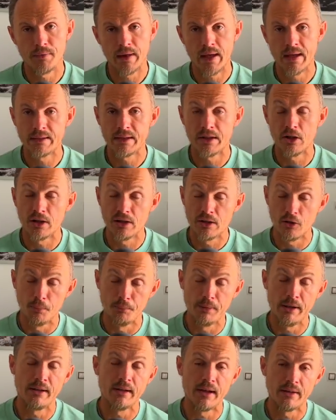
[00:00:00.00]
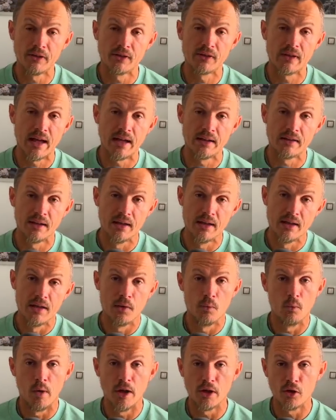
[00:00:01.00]
And I completely understand
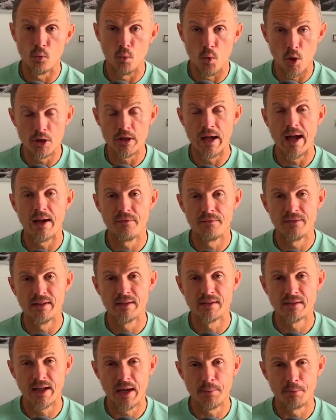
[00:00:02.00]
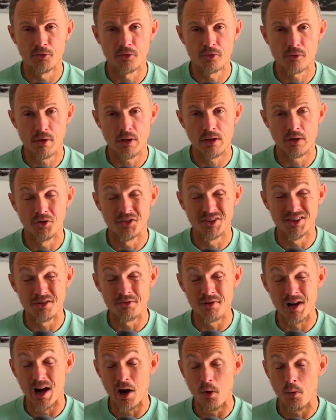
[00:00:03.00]
why you want to have this type of string,
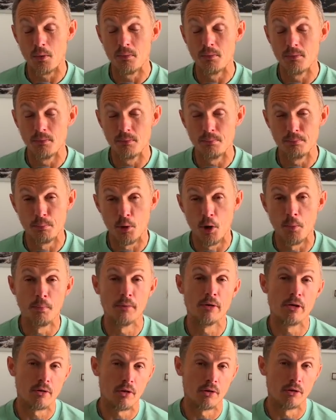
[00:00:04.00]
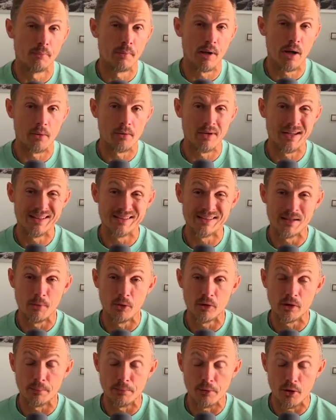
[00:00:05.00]
considering how popular Olo Power is
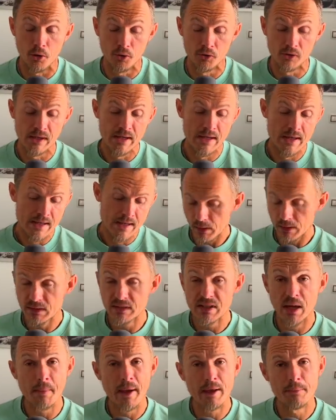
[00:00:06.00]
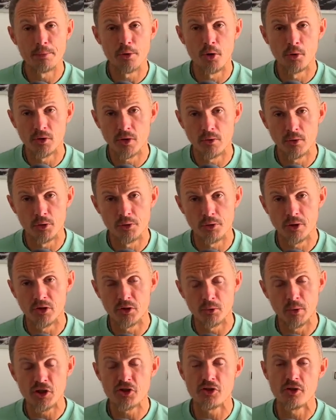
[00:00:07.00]
among the pros. Some Head pros have already
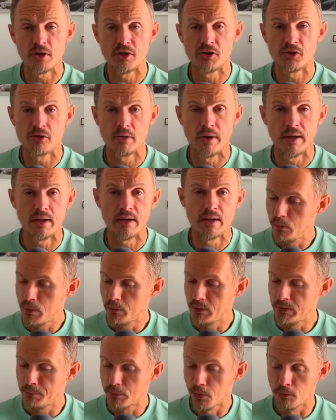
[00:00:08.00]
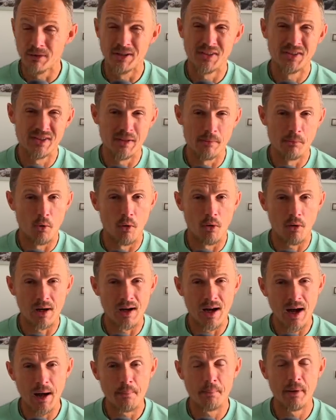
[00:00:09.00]
switched this string. We will probably see more
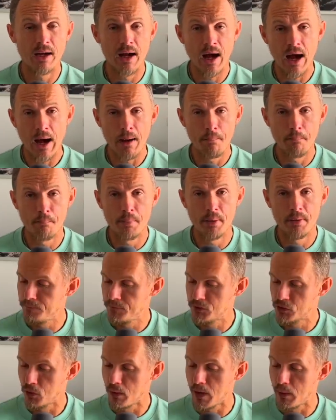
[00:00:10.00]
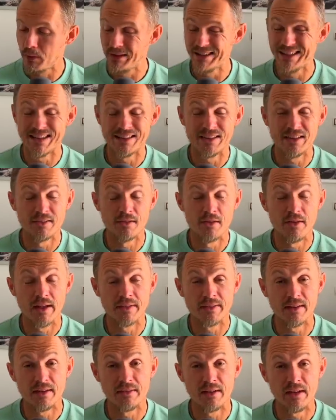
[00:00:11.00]
coming up. So I will get into
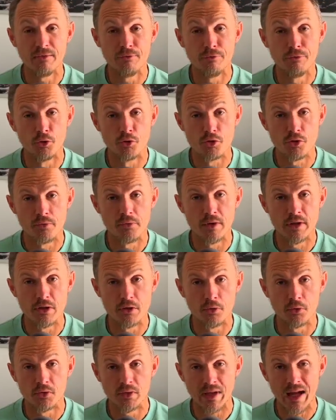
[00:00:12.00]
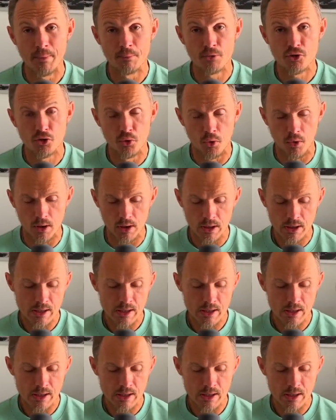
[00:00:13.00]
that in future videos, I'm sure.